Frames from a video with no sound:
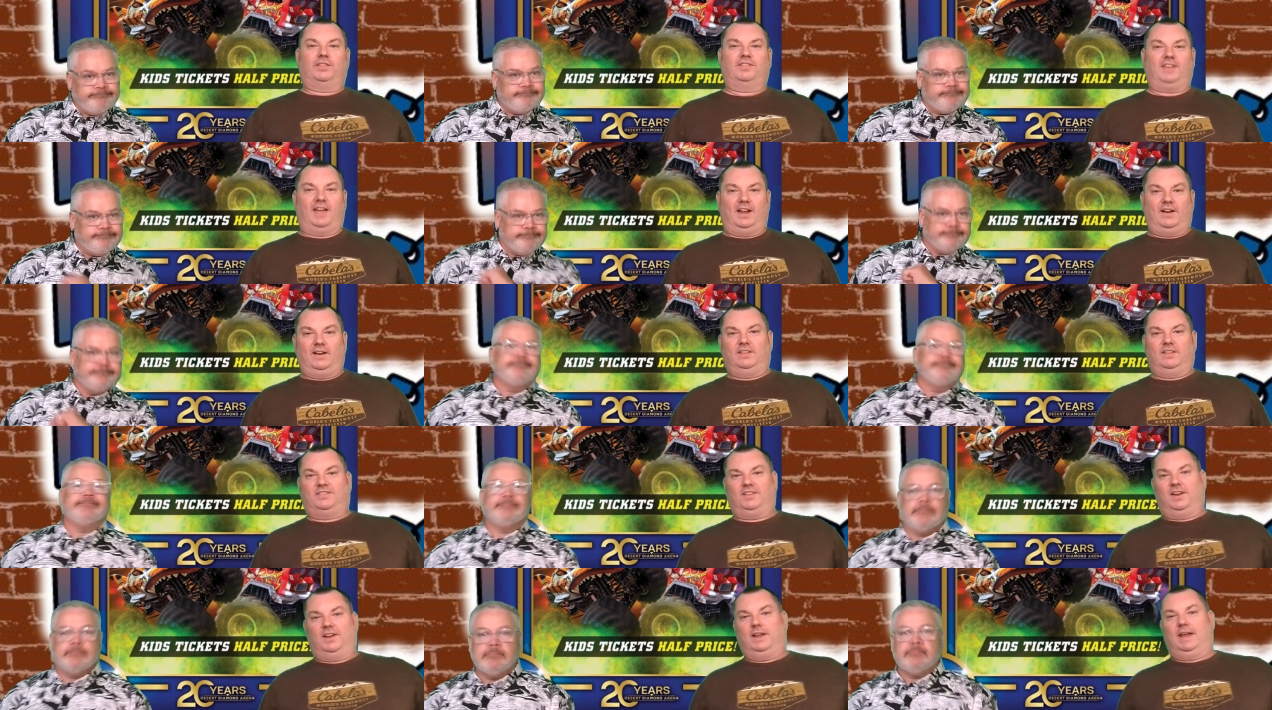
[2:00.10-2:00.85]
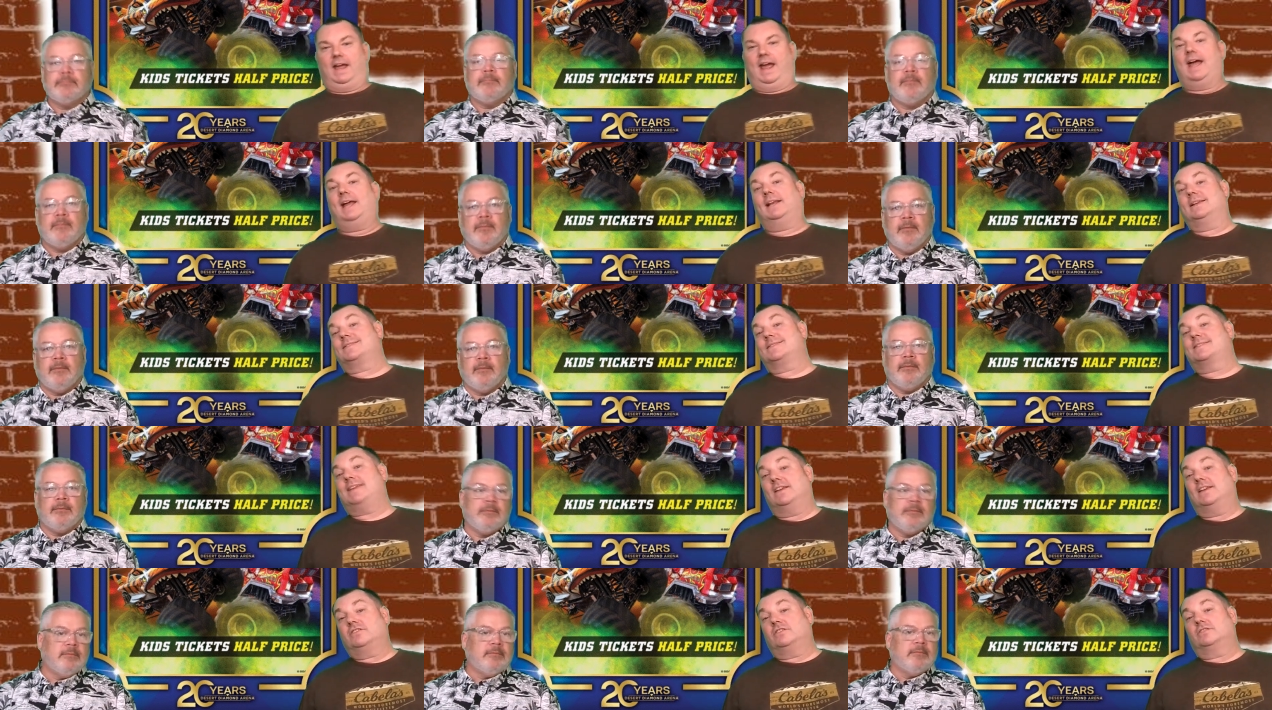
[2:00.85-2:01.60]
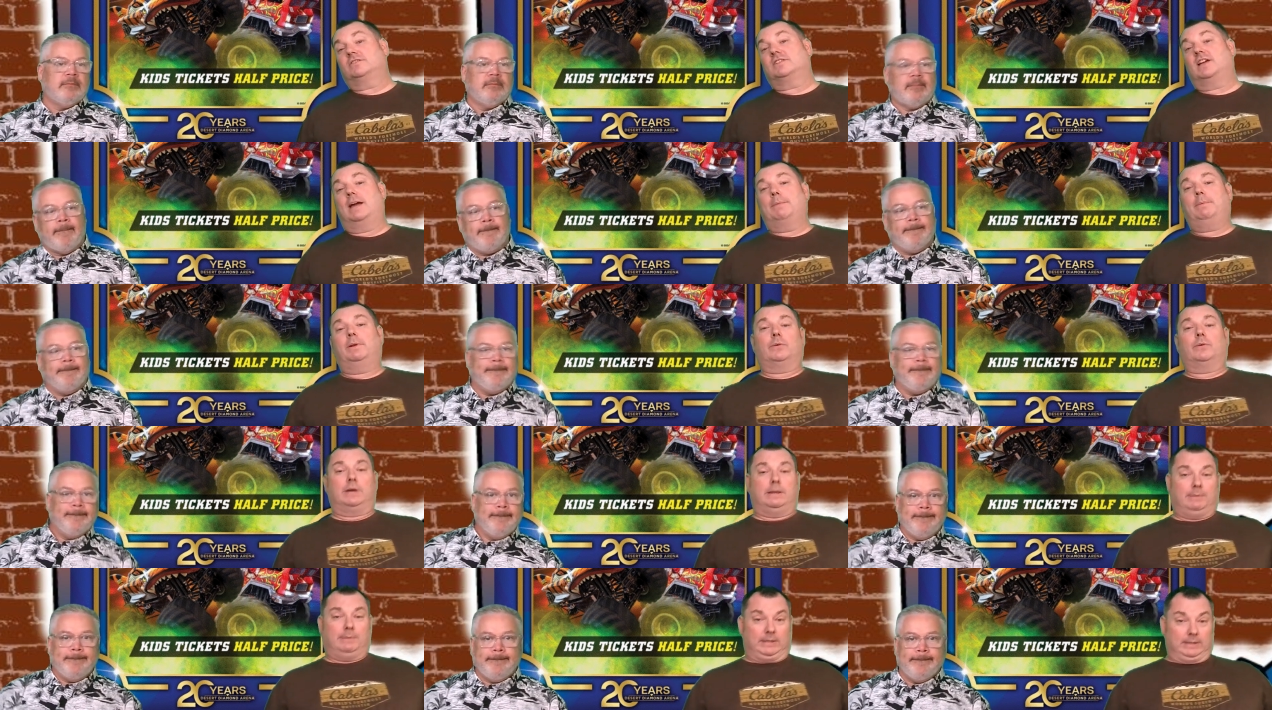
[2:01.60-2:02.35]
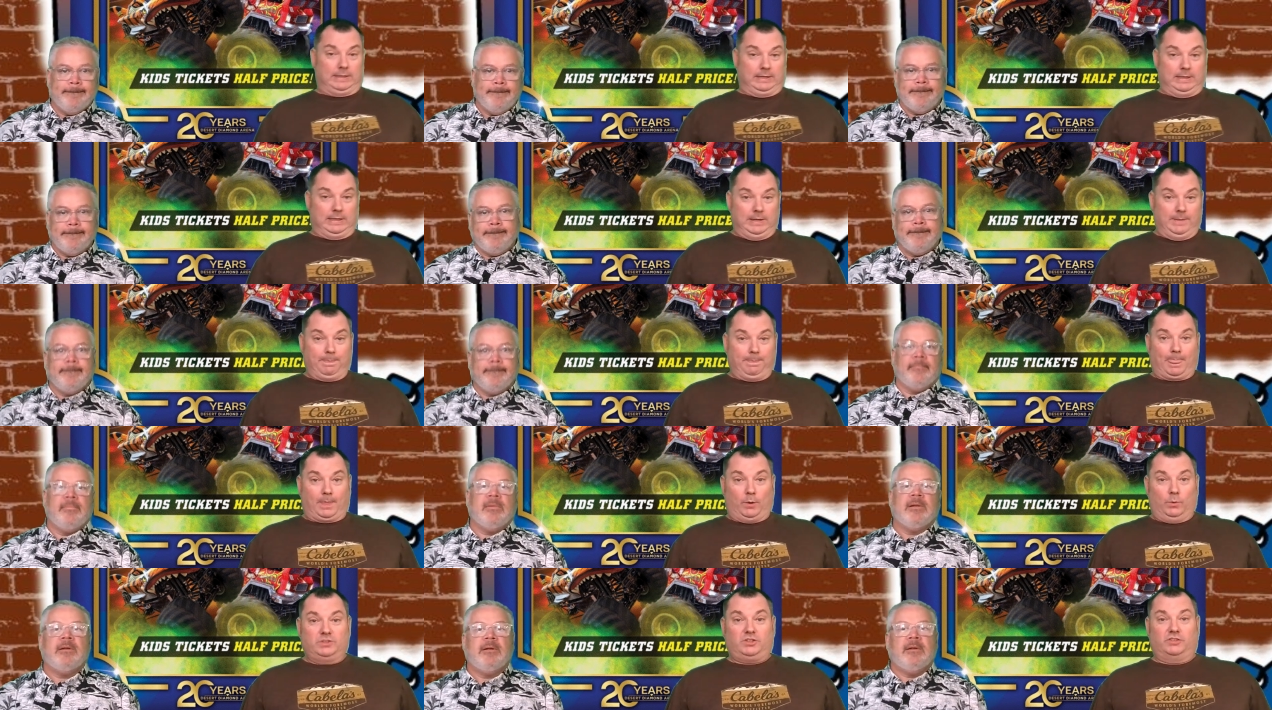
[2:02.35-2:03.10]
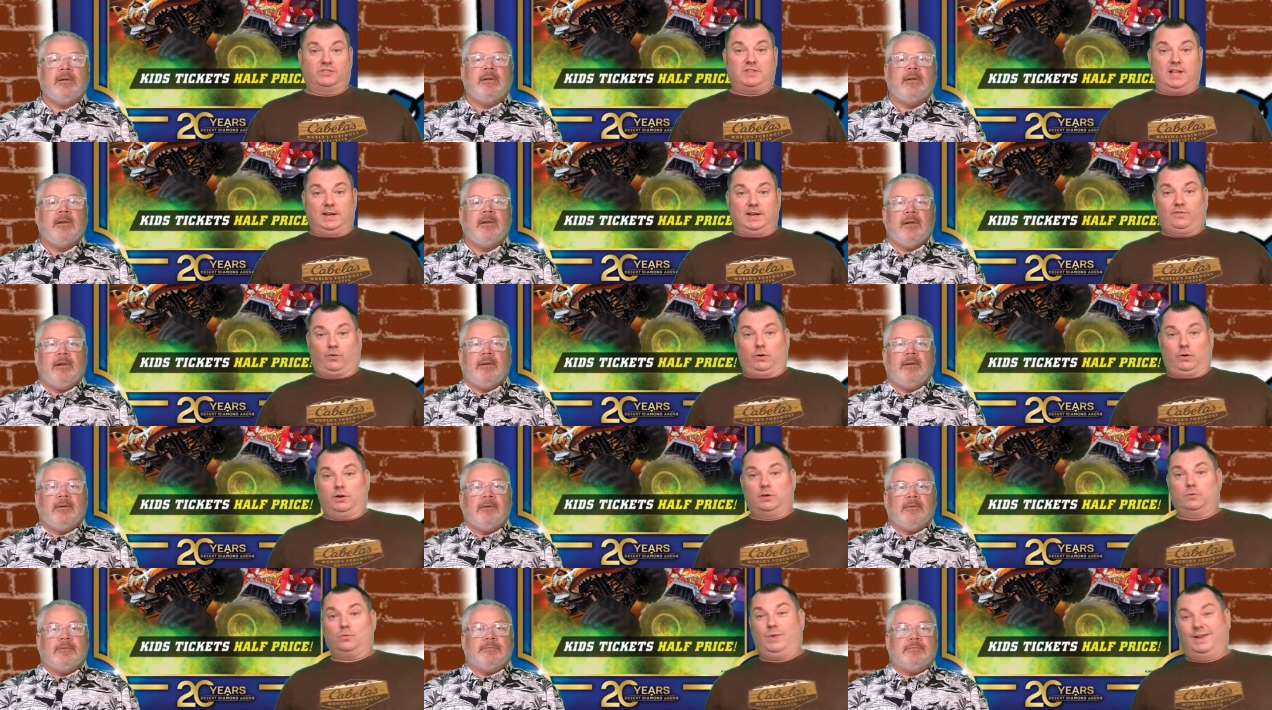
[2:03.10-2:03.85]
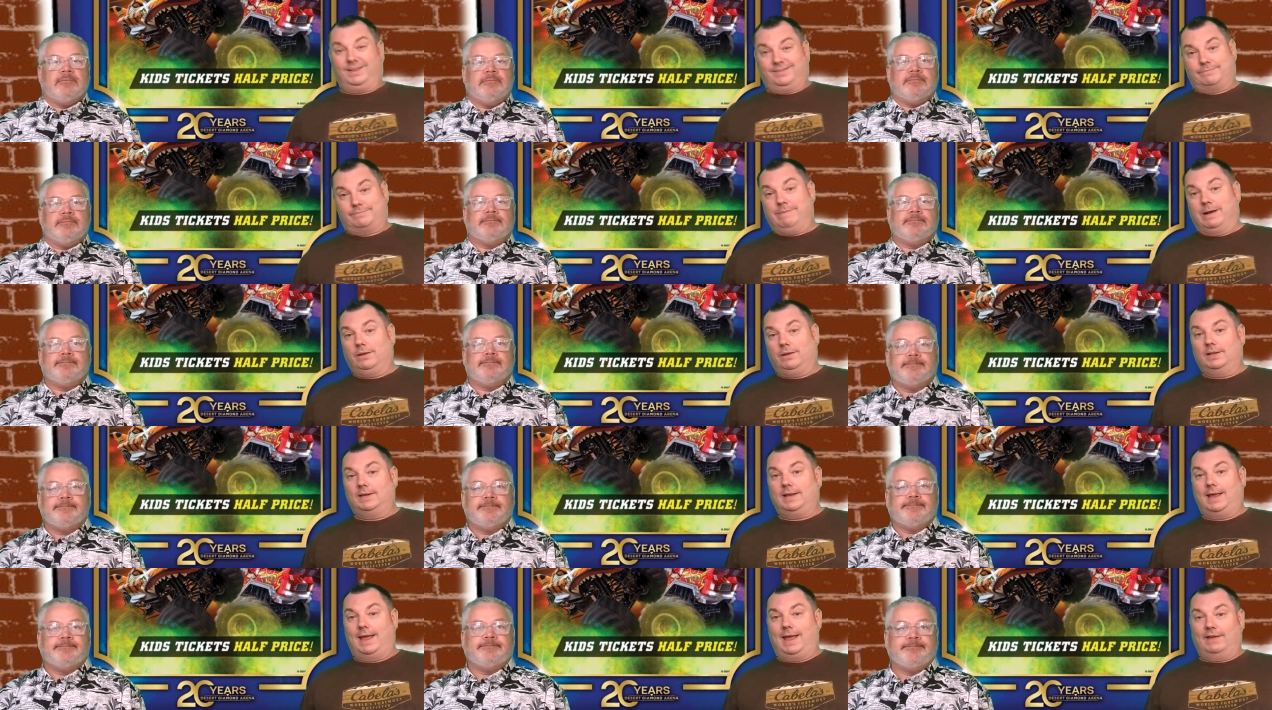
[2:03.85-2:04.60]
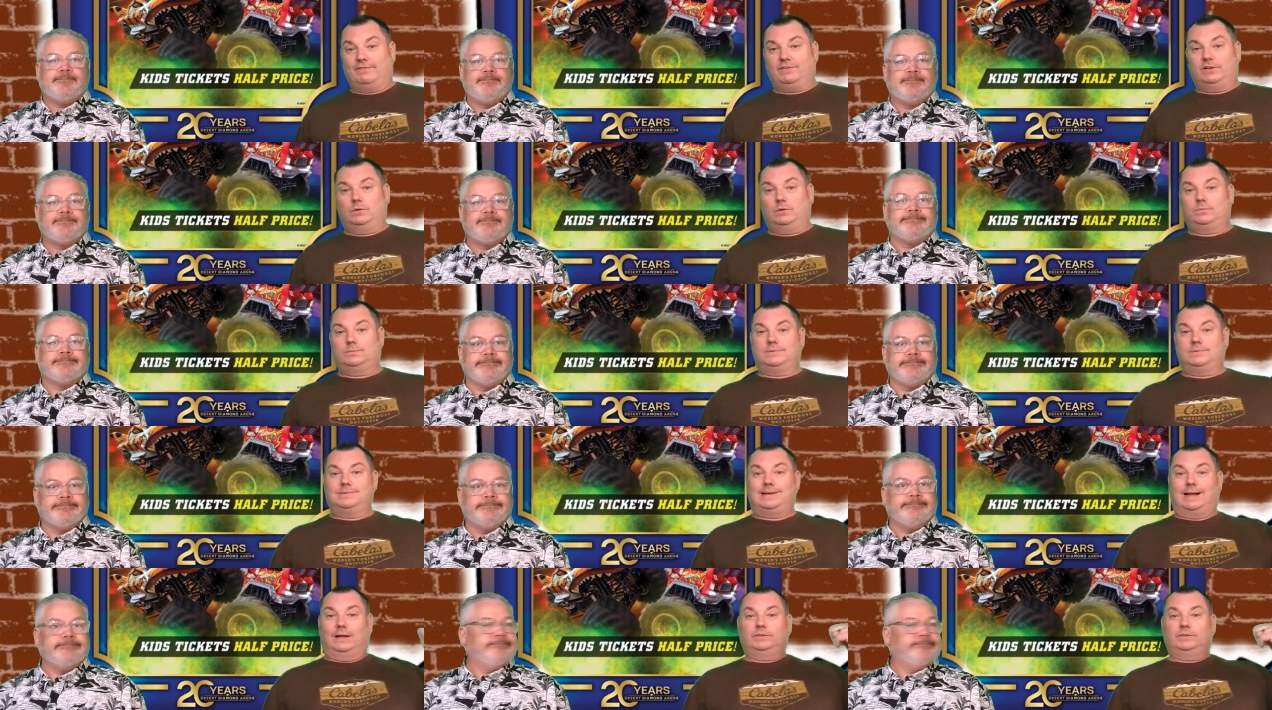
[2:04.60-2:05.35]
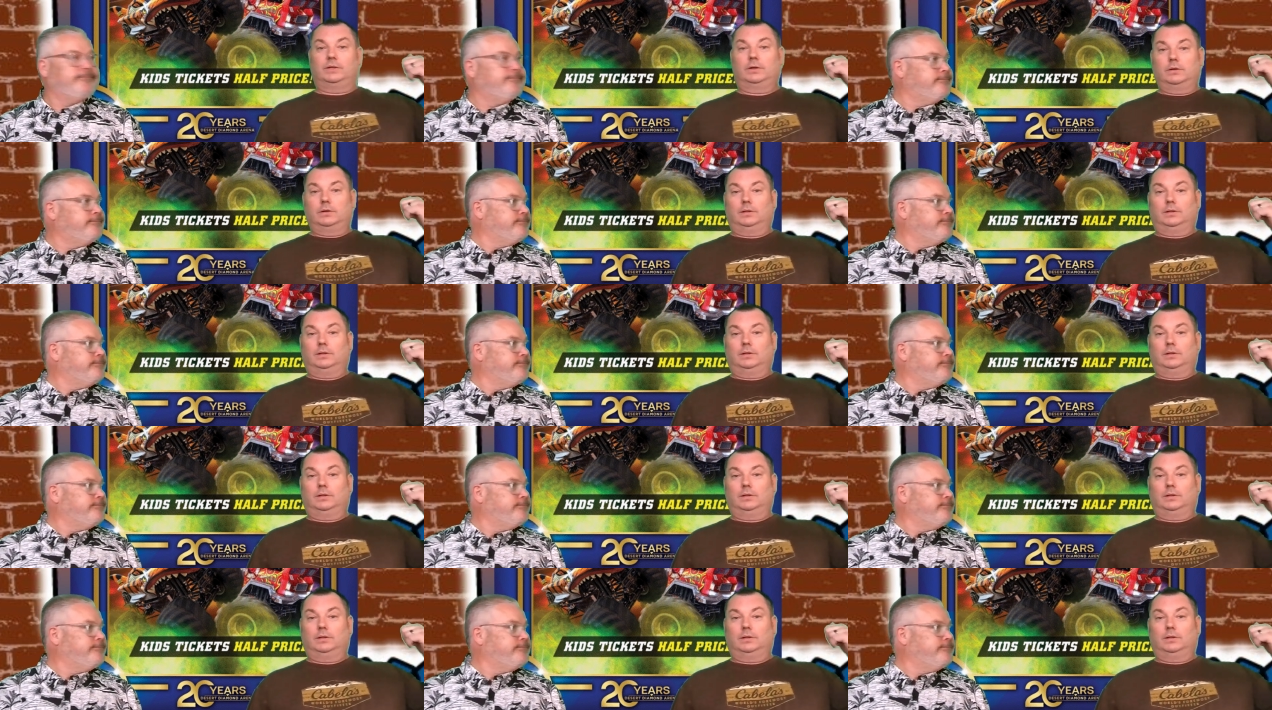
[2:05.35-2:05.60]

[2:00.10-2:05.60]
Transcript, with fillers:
Speaker 1: Saturday, Sunday, at Desert Diamond Arena, which is ninety-four hundred West Maryland Avenue out there in